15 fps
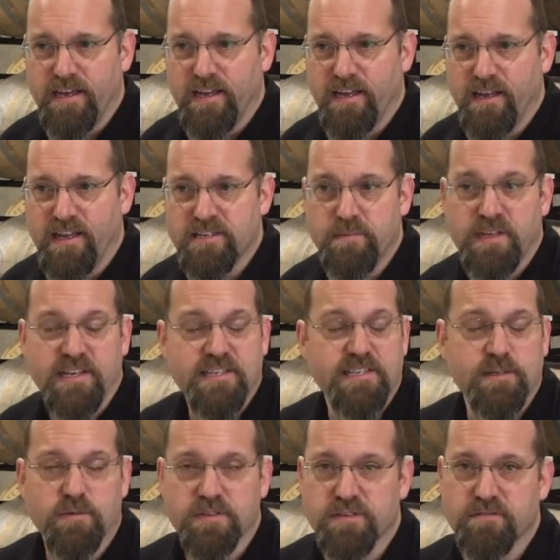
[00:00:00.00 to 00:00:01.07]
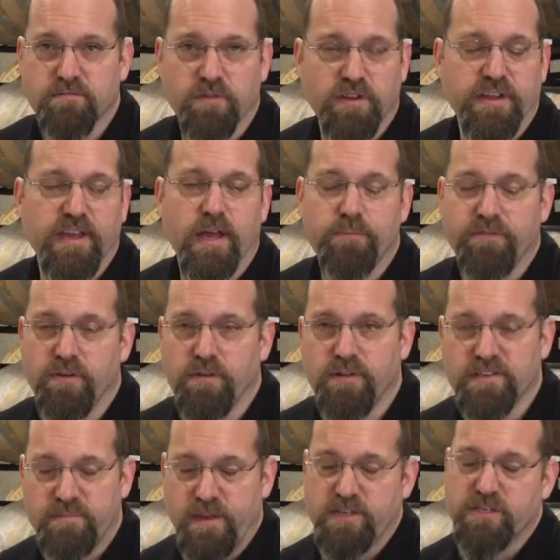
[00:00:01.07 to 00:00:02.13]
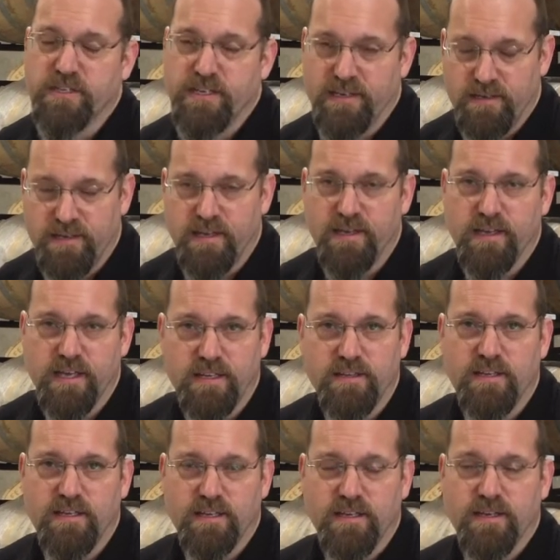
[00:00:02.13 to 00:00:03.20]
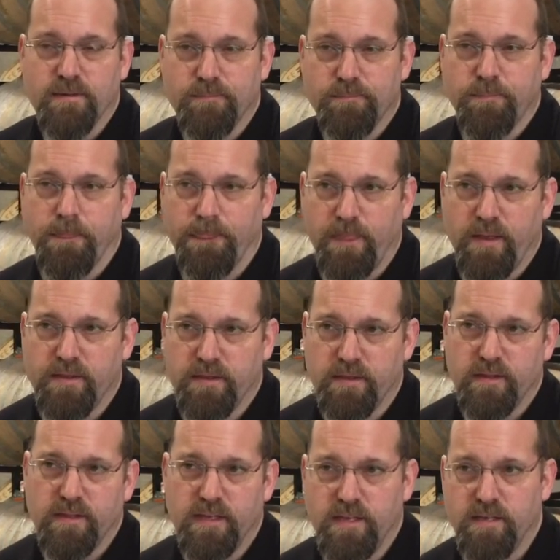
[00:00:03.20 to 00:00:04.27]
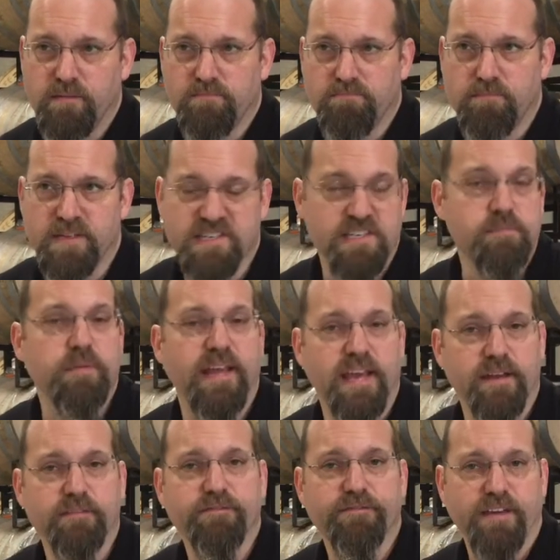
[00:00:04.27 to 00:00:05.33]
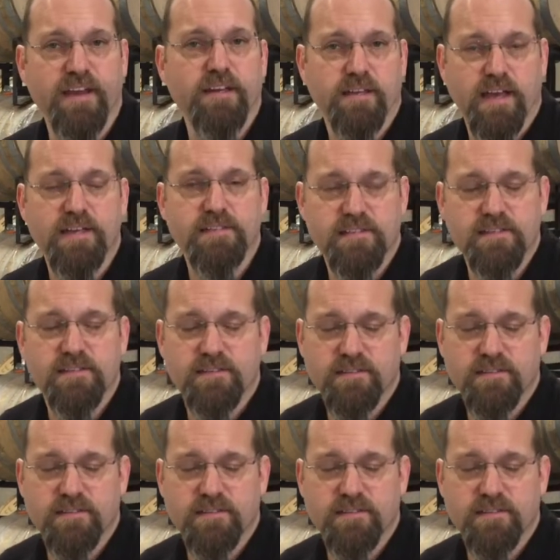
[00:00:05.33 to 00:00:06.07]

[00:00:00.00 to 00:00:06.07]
SBDC was really helpful, especially in getting the business plan finalized.